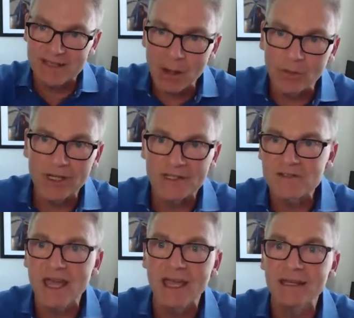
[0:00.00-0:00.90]
the network
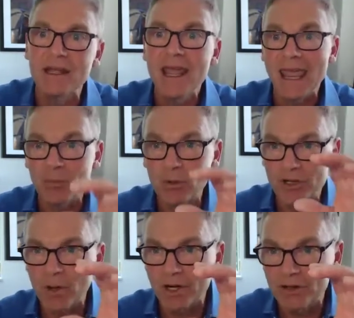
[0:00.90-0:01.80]
inside. And what you
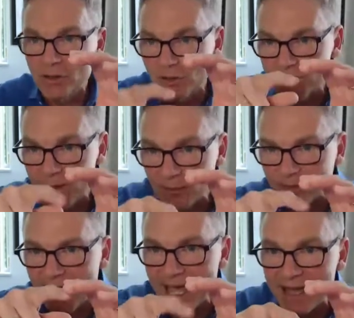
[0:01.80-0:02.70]
want to do is be able
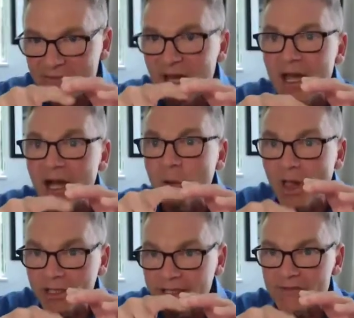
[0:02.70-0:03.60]
to have a
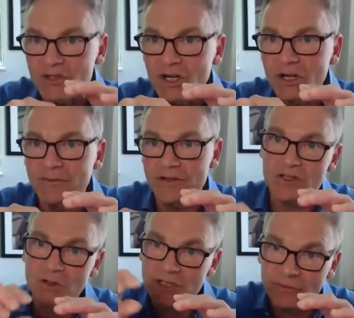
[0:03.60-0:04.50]
quality of service, so
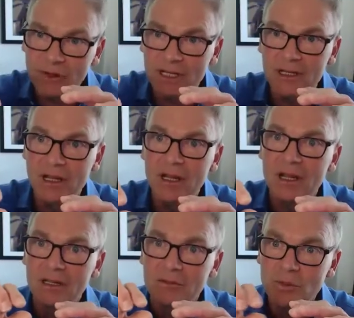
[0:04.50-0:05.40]
different
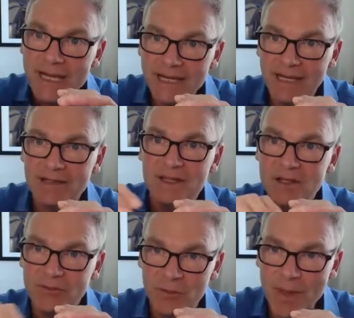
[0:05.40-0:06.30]
readings
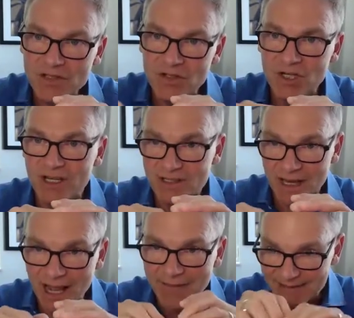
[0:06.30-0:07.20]
and different
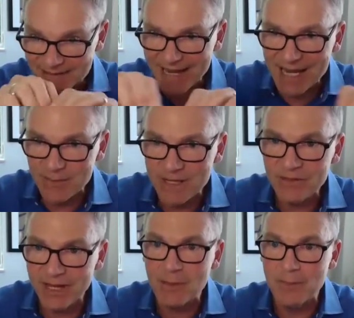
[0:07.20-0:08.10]
messages on that same
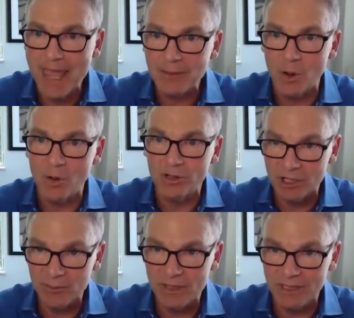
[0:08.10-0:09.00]
Ethercat backbone
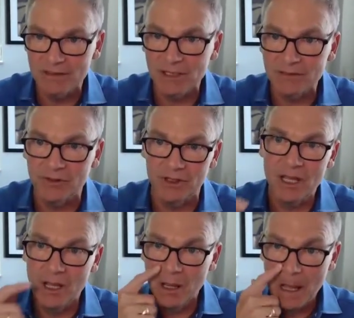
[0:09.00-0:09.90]
can be delivered.
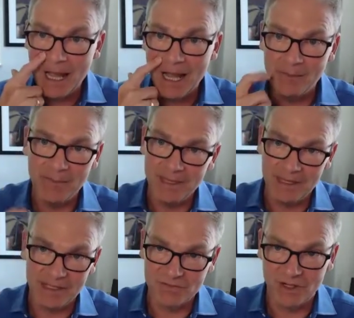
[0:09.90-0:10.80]

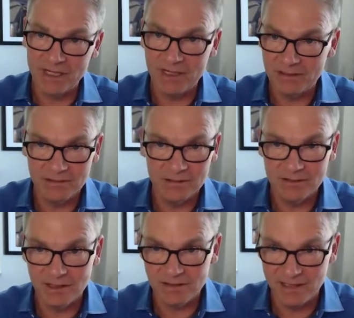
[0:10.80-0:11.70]
It's funny,
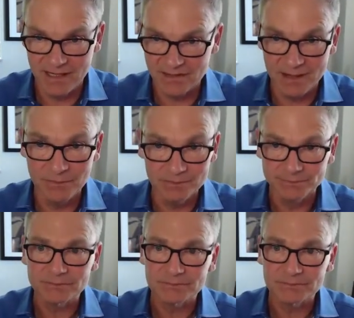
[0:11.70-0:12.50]
the TSN